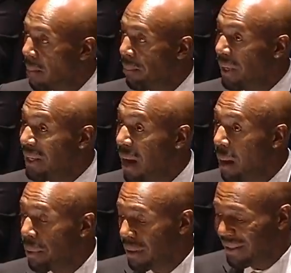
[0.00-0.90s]
beat
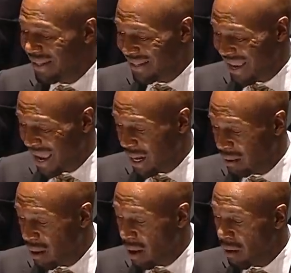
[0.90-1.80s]
up,
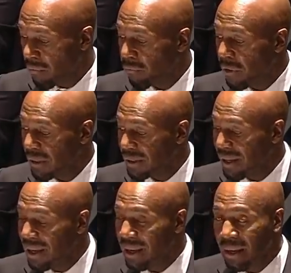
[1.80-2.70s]
detain, frisk,
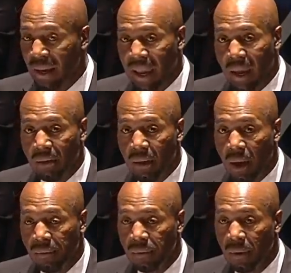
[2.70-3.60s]

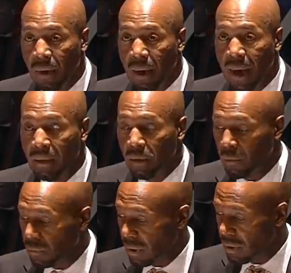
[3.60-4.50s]
handcuffs, and
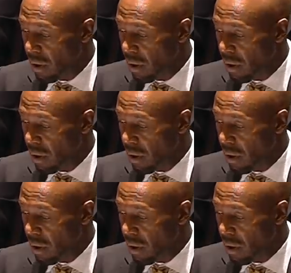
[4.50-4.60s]
used